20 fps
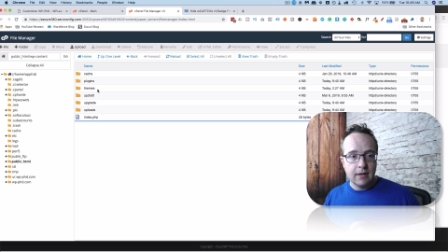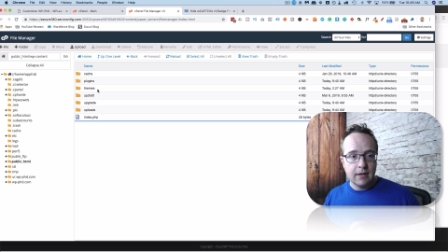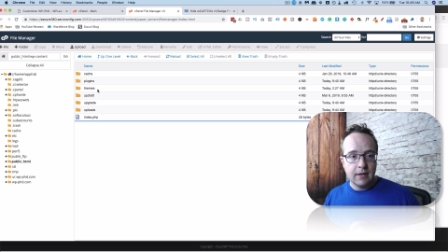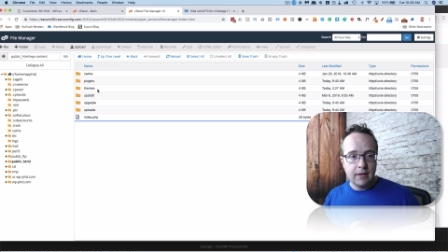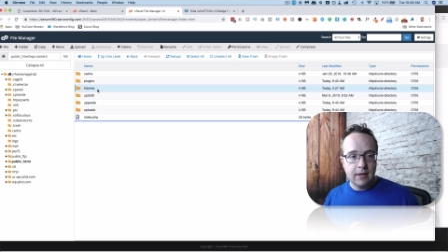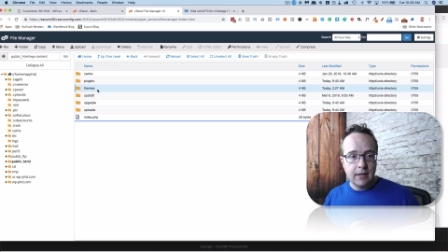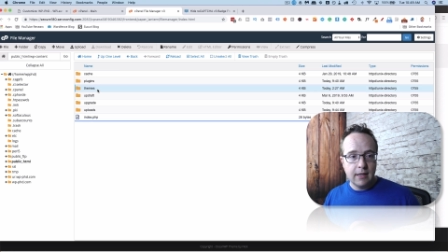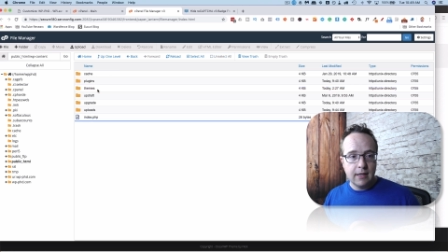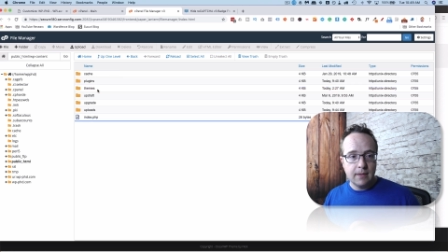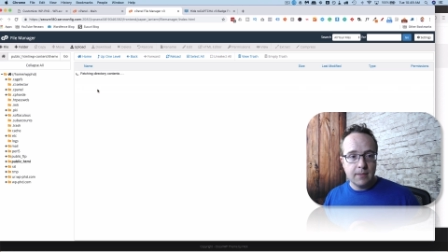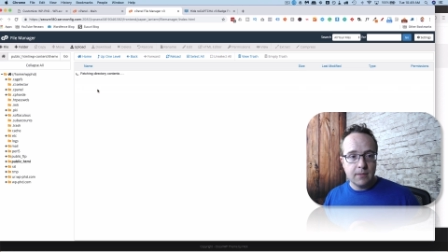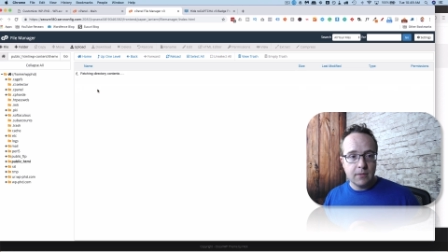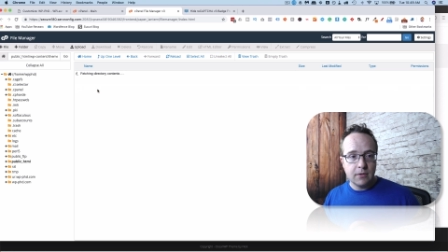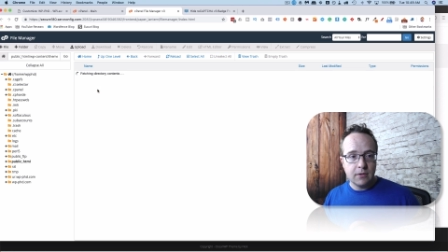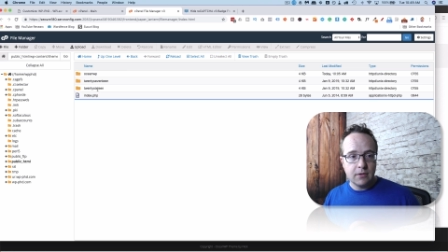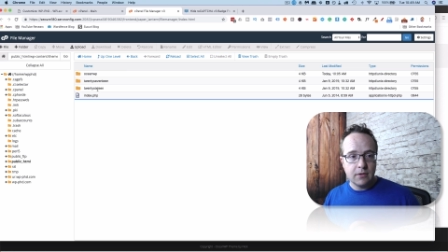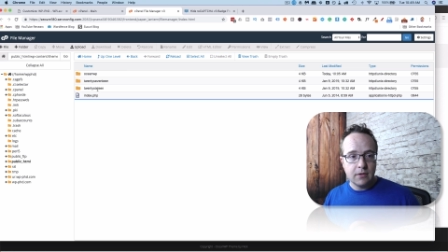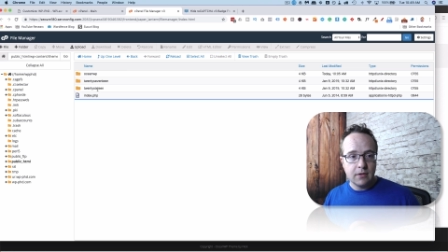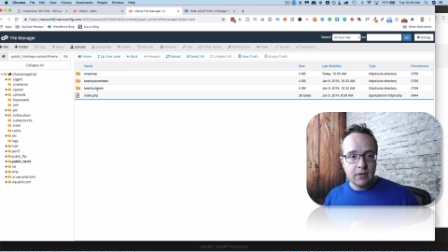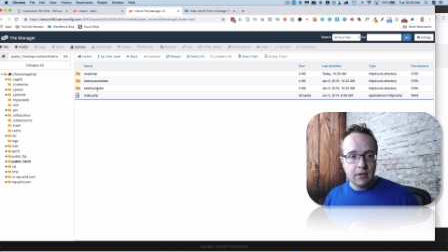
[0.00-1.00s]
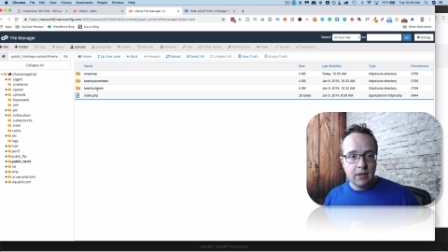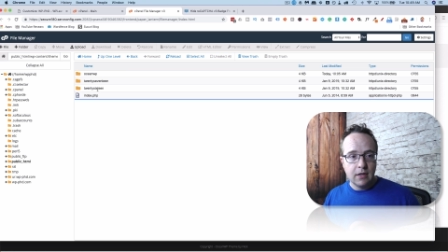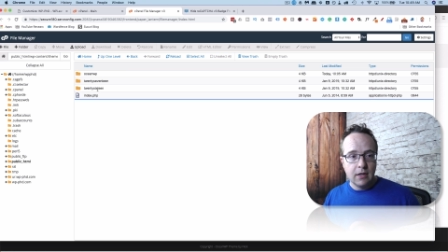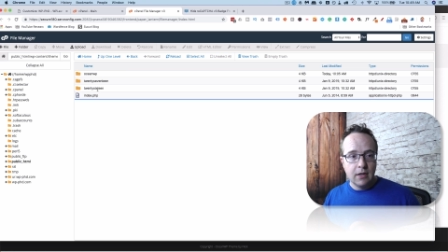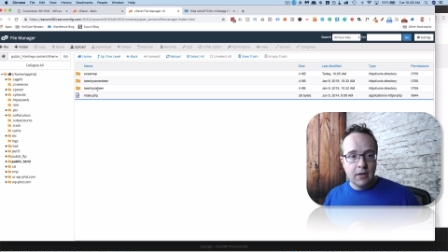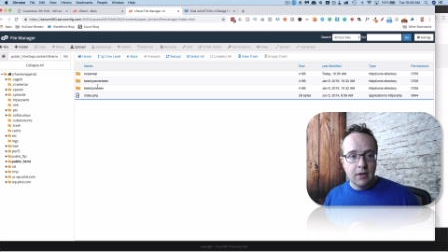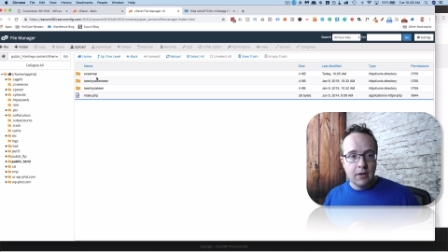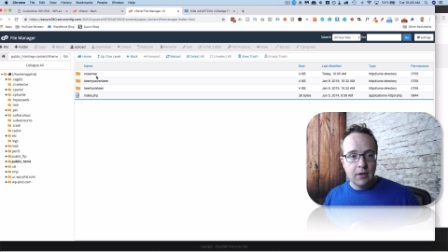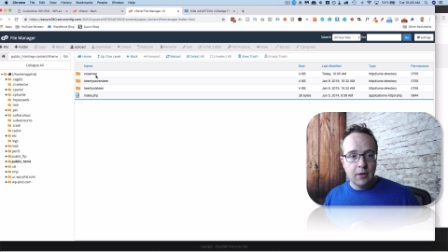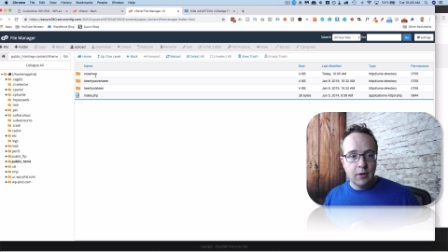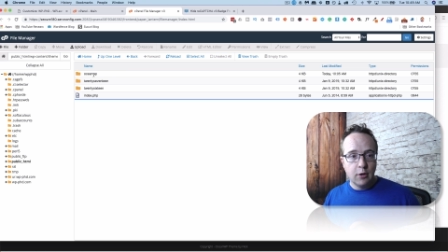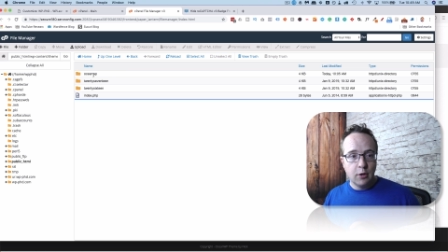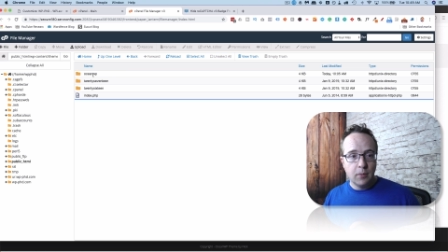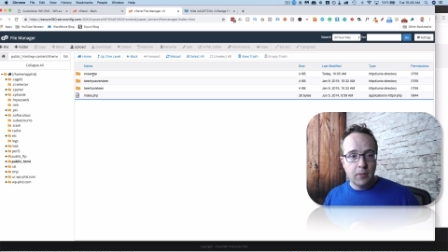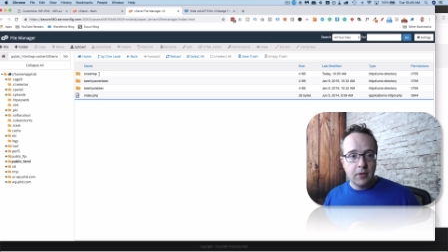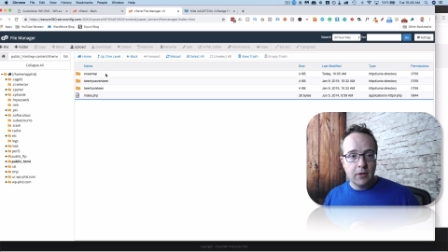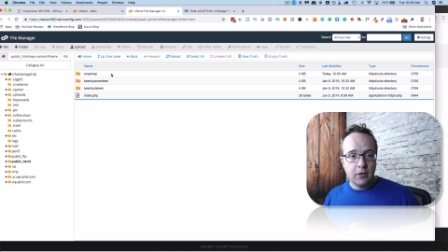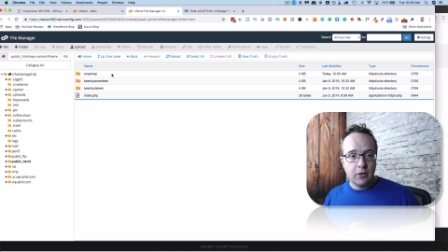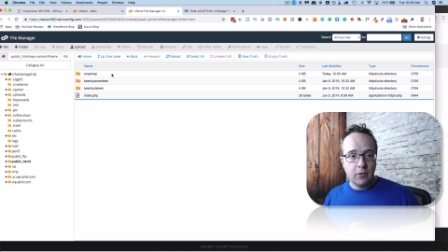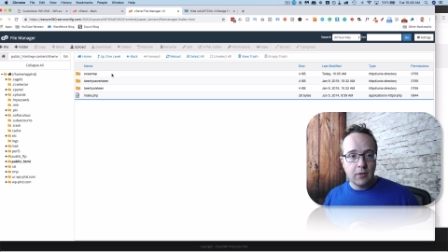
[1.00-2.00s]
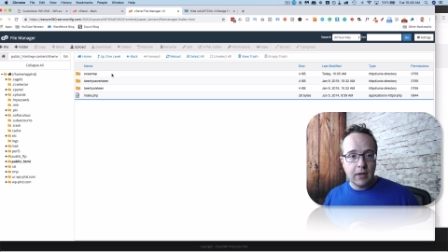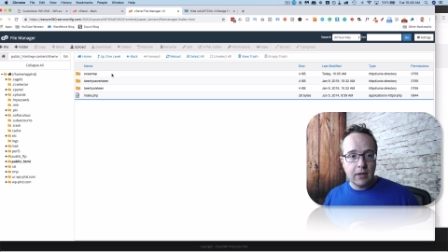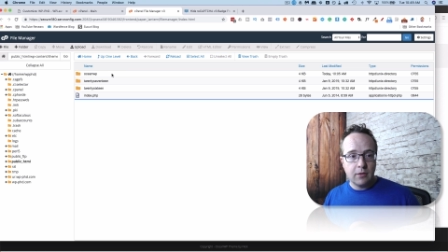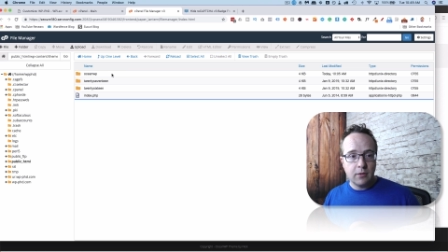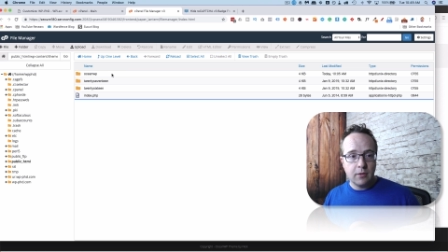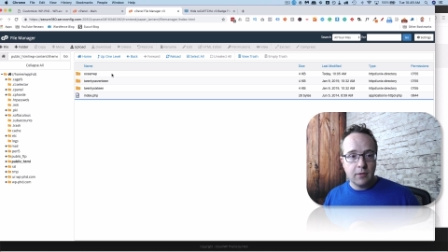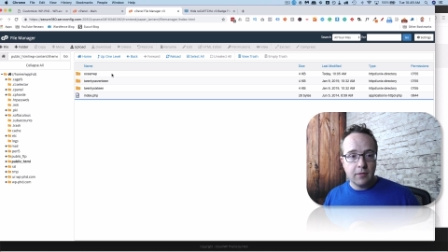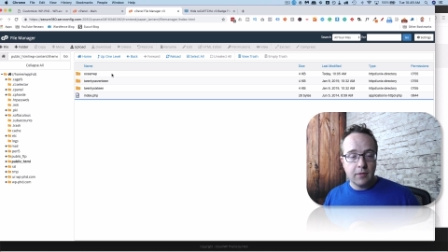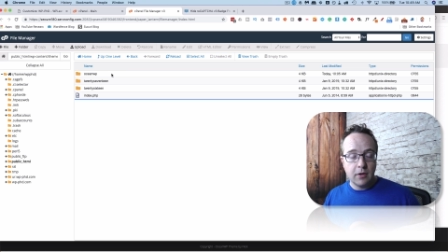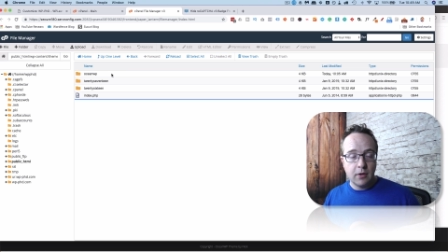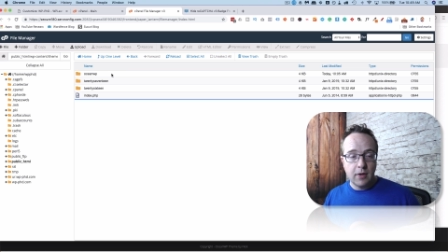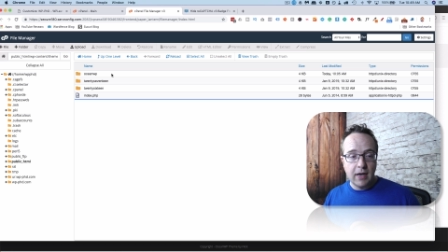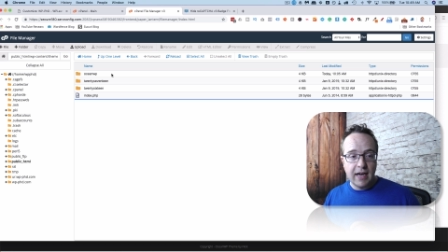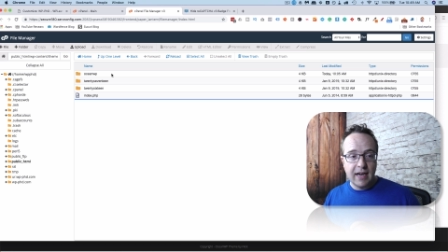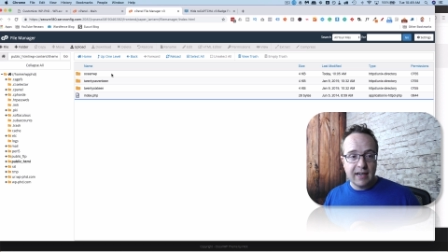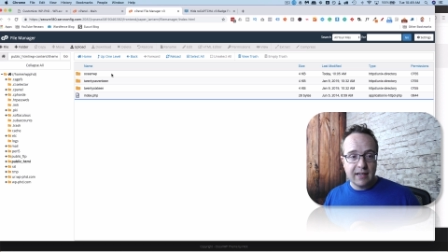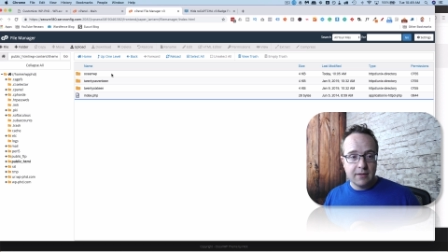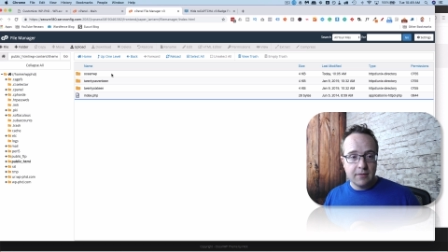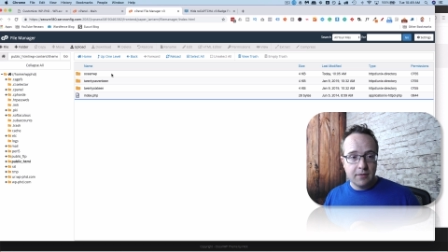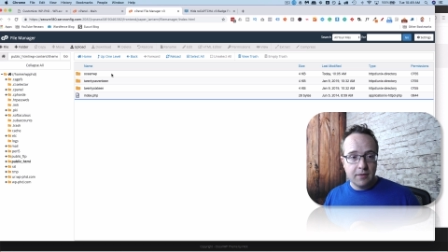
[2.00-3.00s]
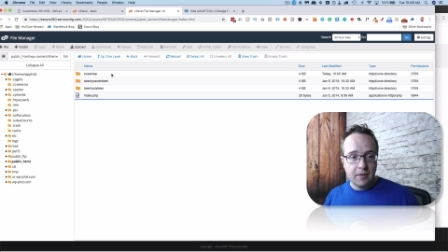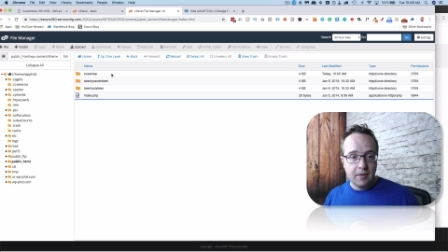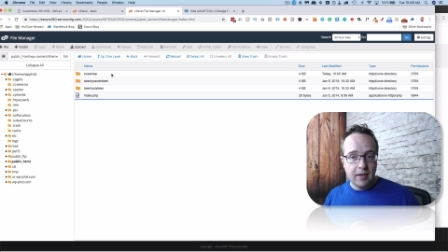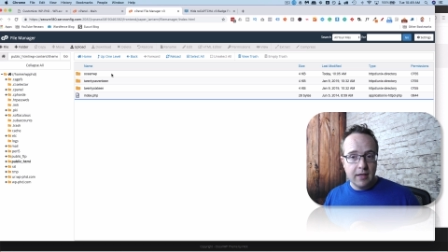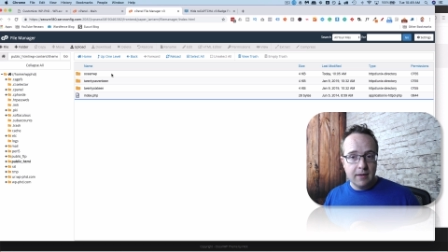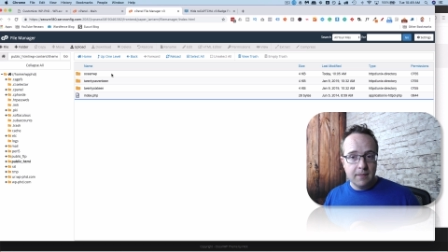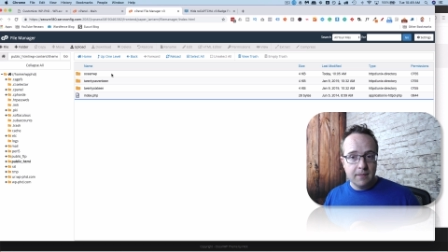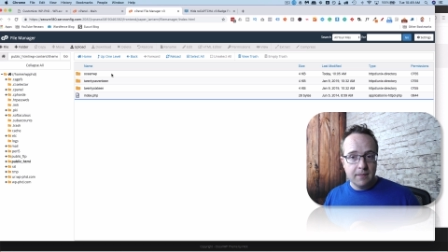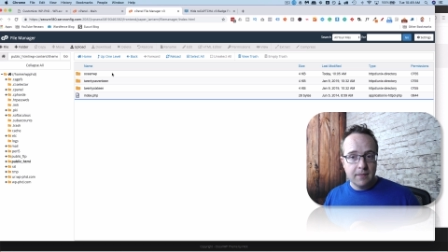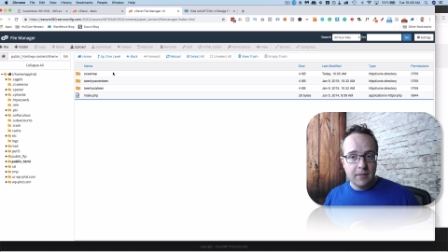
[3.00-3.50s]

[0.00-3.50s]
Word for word: themes, open the directory for your active theme.